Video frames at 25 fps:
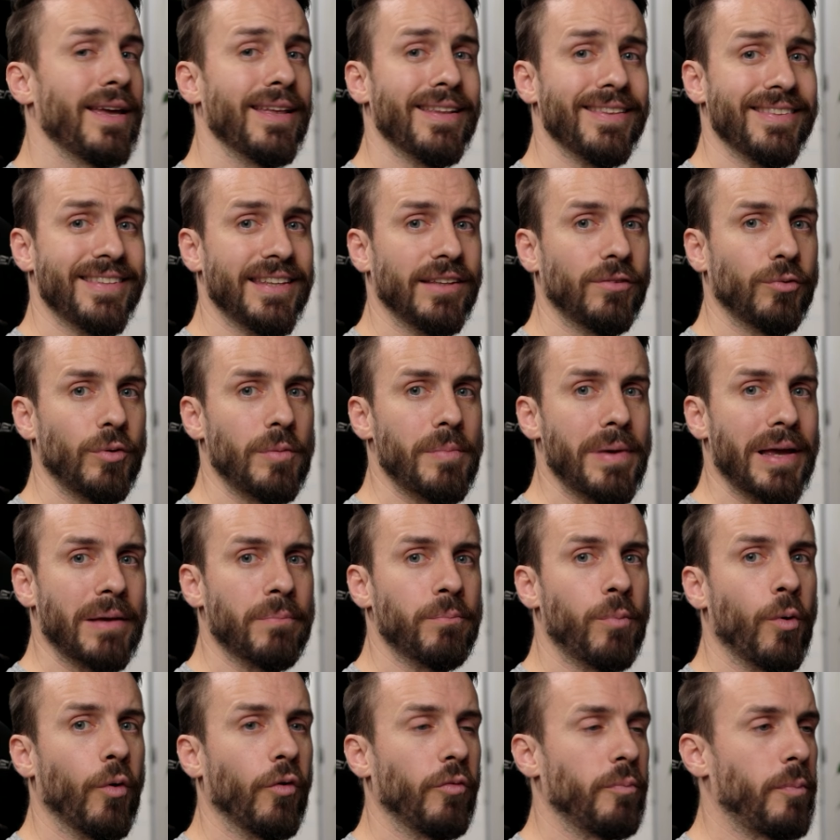This will make
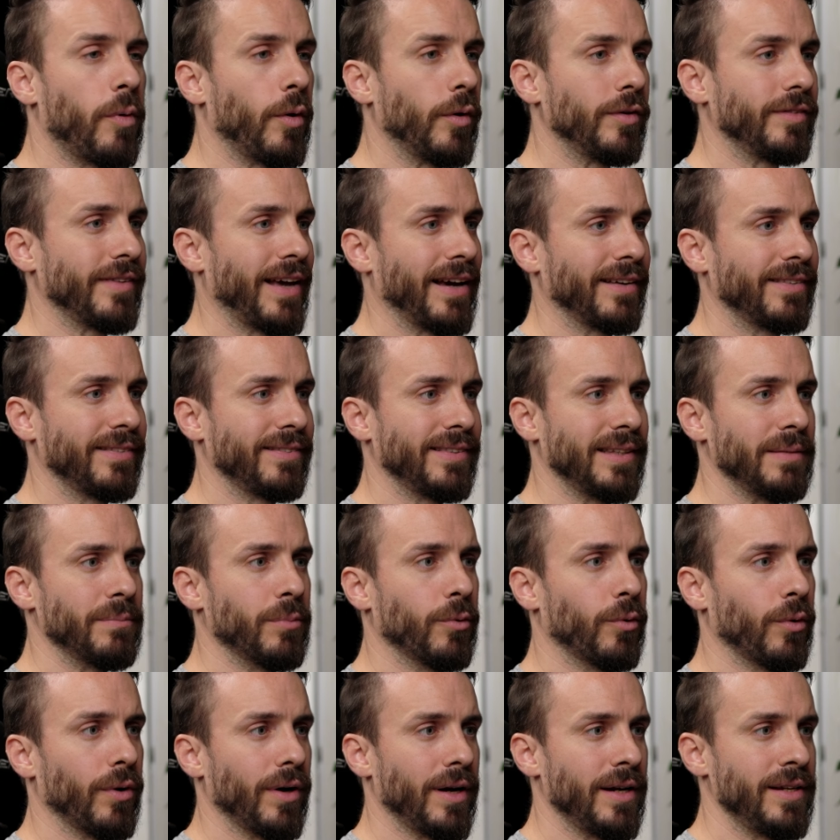both points
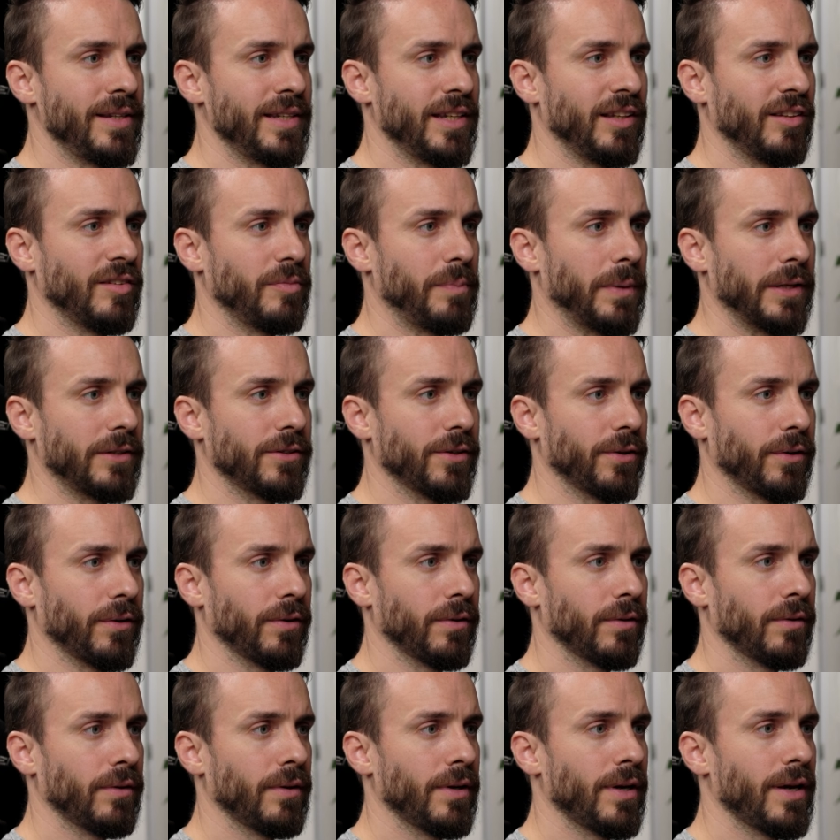accessible in the inspector.
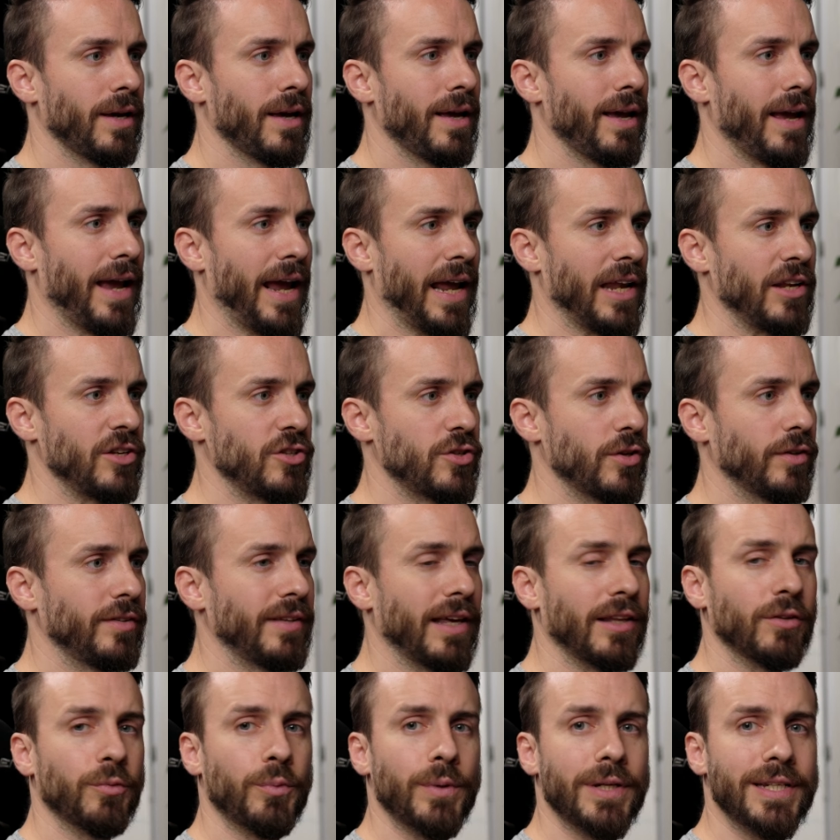And just
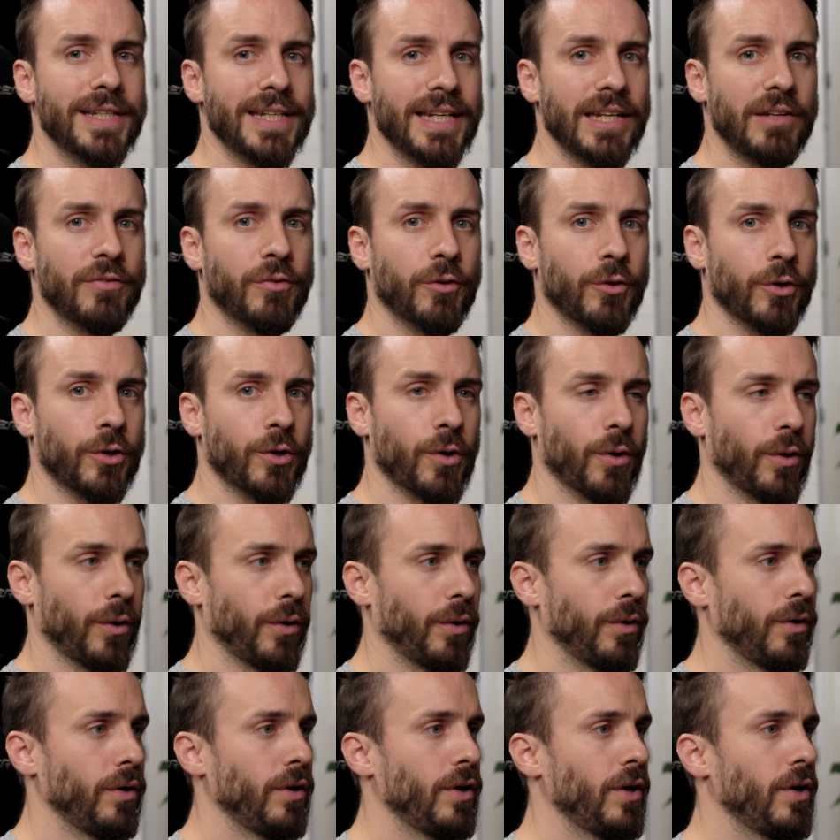as we did for the
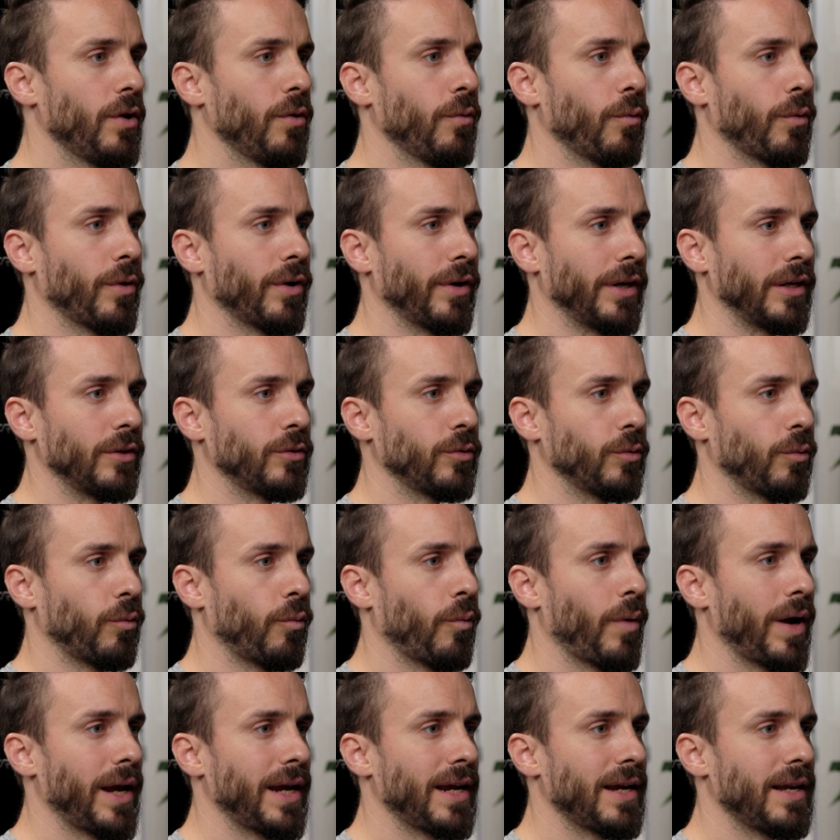color, we're going to
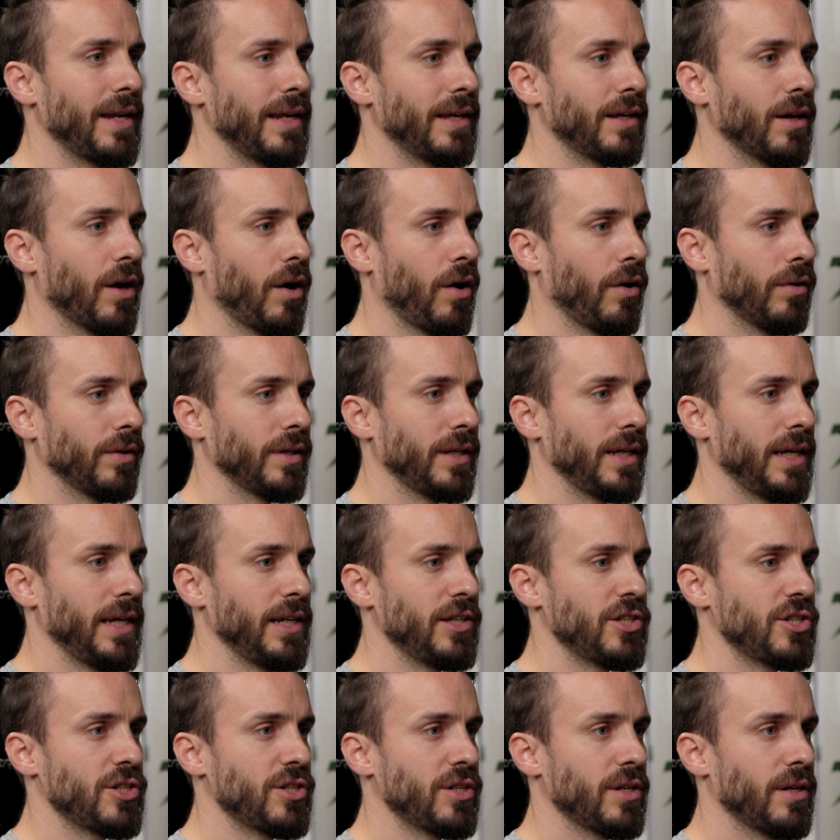right click on
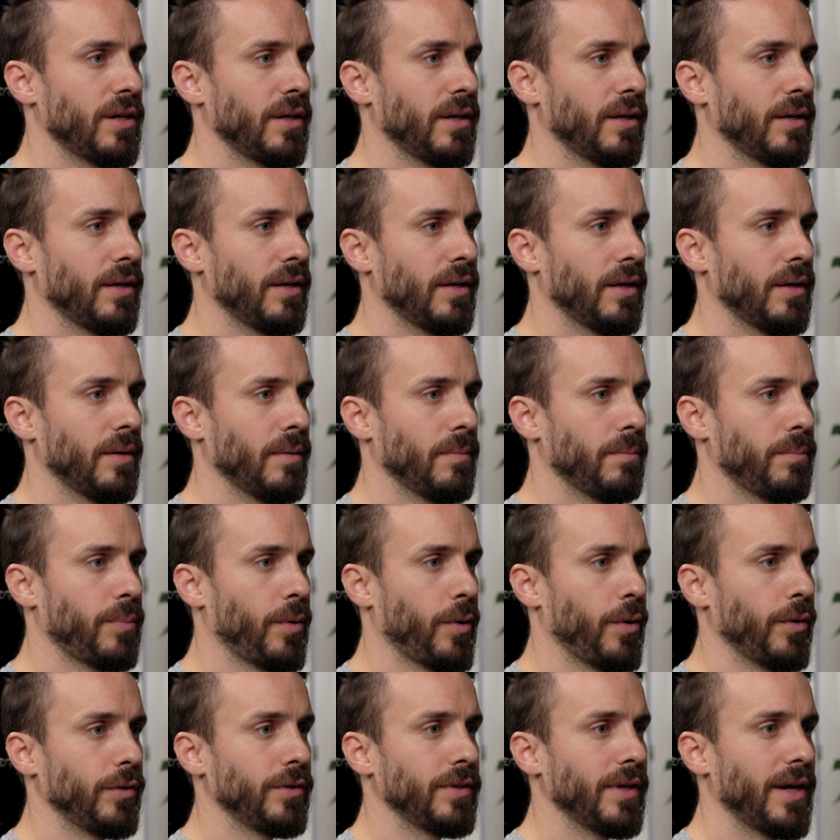each
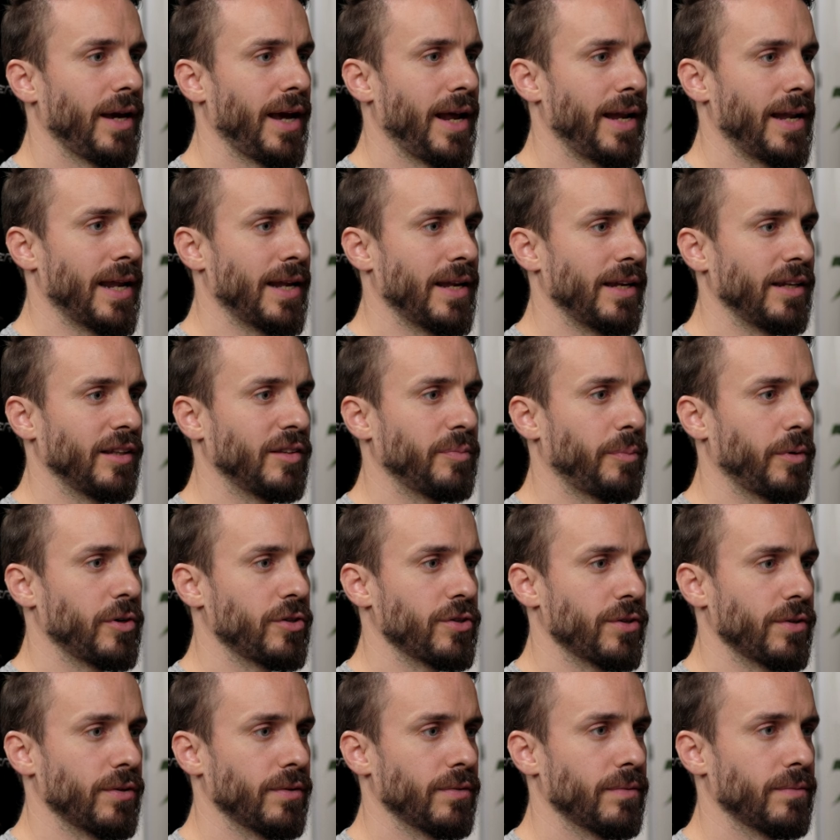point and add an
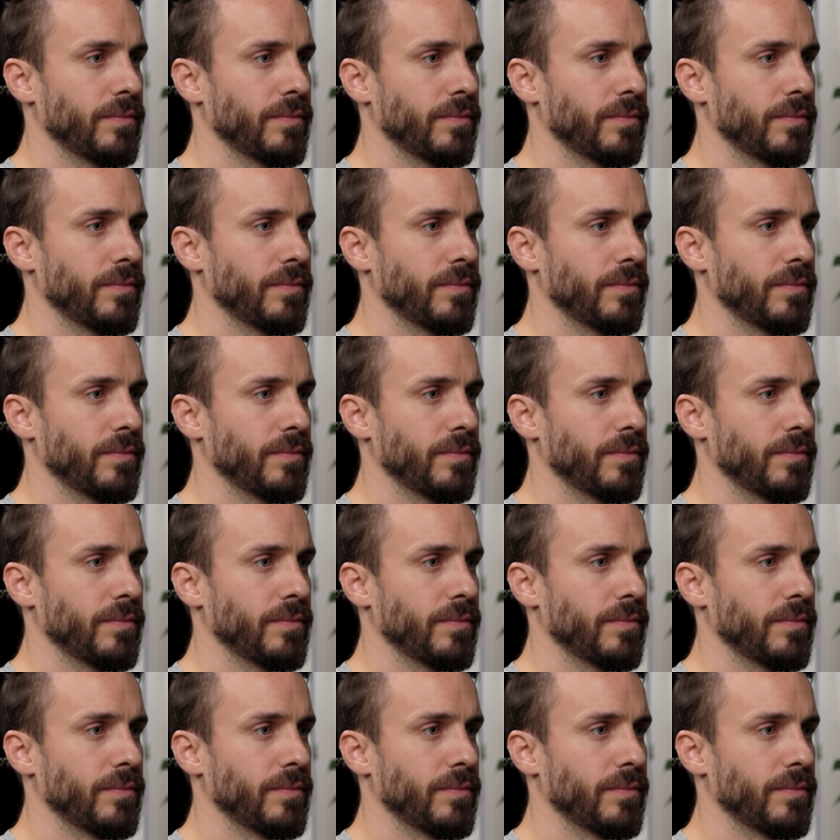expression.